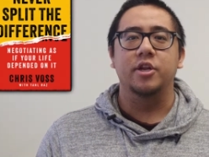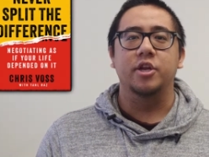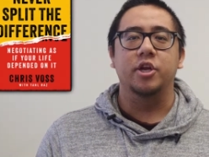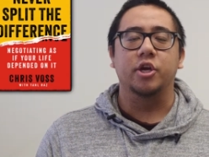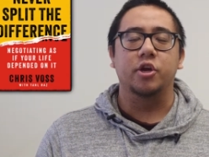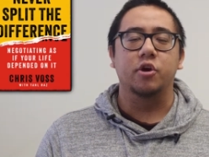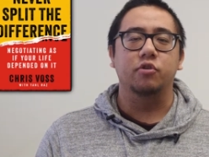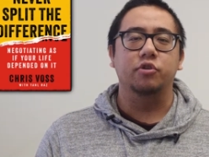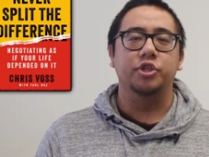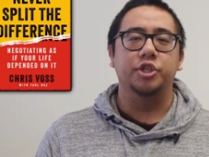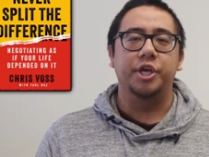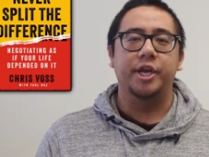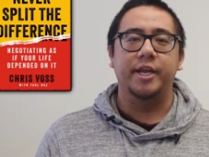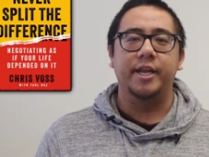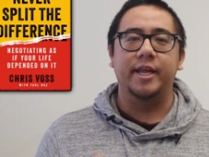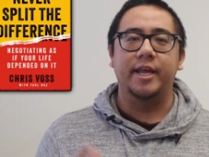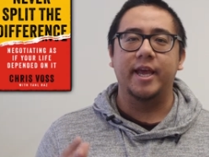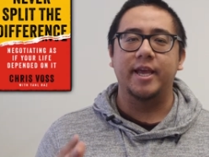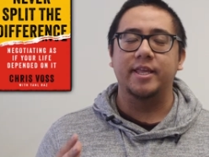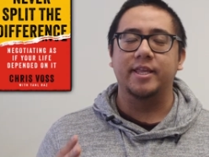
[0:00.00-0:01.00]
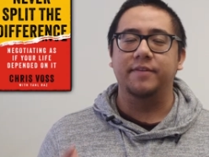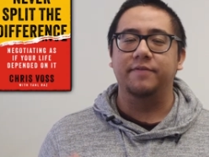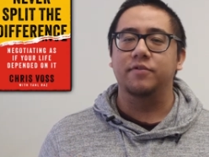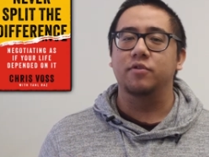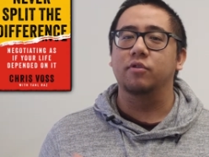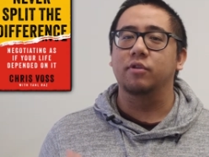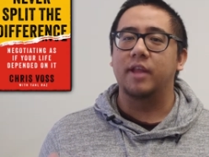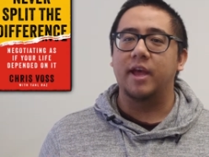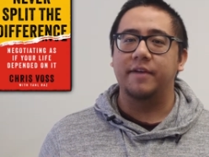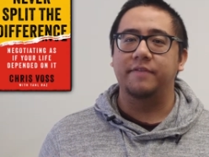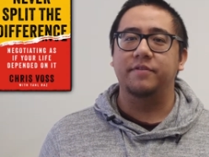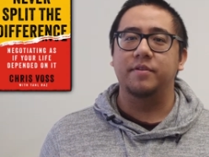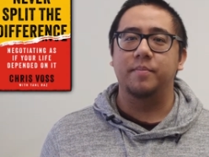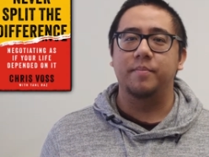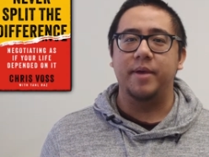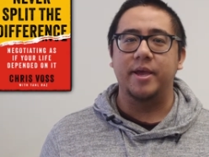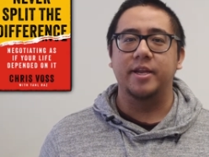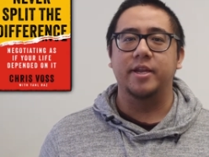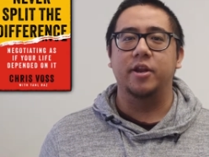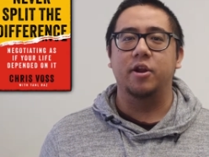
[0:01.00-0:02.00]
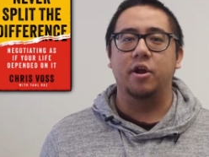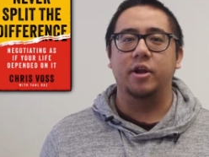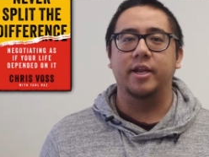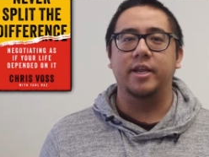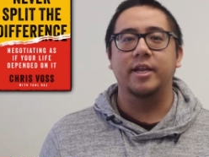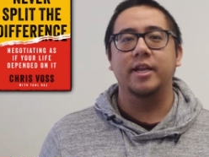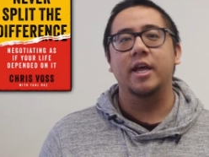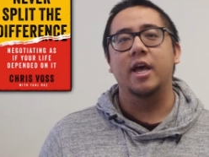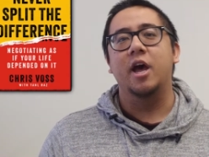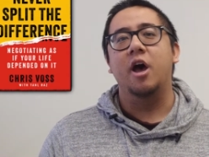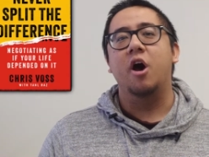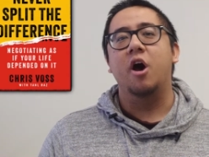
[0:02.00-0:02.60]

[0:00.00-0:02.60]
Negotiating as If Your Life Depended on It,